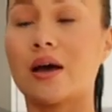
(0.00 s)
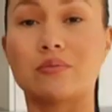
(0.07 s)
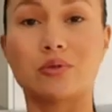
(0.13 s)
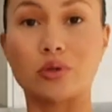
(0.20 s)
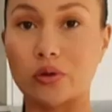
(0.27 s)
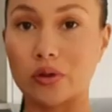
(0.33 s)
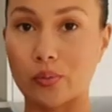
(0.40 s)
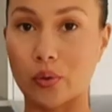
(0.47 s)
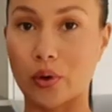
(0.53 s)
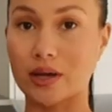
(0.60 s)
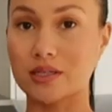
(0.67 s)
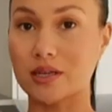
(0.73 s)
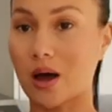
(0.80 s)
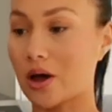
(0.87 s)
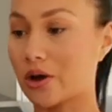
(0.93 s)
I'm sure the
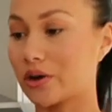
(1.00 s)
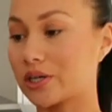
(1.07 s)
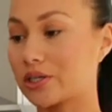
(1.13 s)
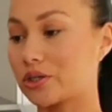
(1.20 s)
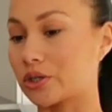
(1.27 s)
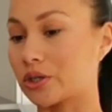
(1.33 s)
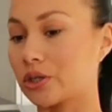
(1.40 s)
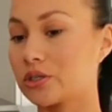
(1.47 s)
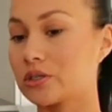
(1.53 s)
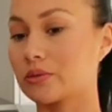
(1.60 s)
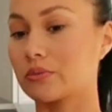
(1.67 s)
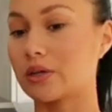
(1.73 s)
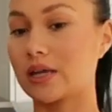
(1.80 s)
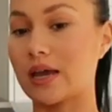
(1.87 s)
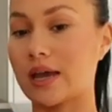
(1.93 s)
boys are hungry too, so
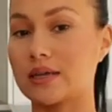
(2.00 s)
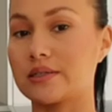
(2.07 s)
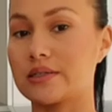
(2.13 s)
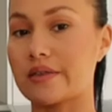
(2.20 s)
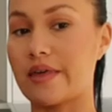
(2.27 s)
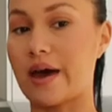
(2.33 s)
I'm gonna get into